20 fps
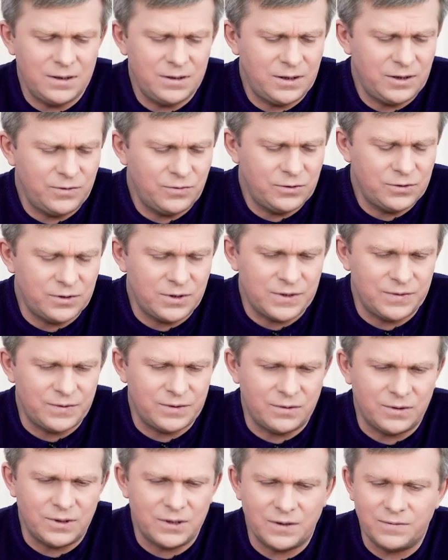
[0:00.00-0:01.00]
No,
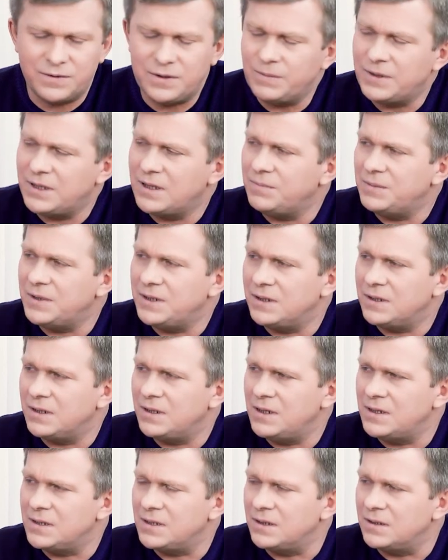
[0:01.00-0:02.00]
it's not an
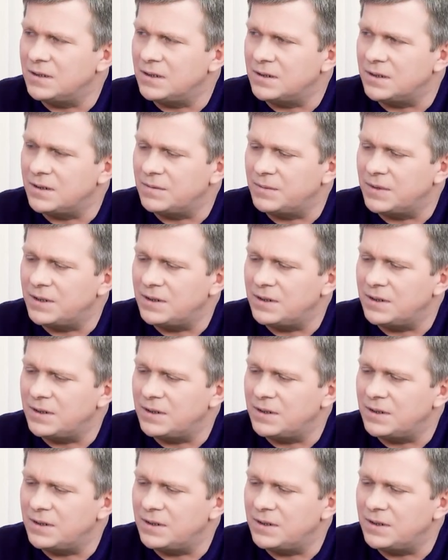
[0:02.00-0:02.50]
alarming signal.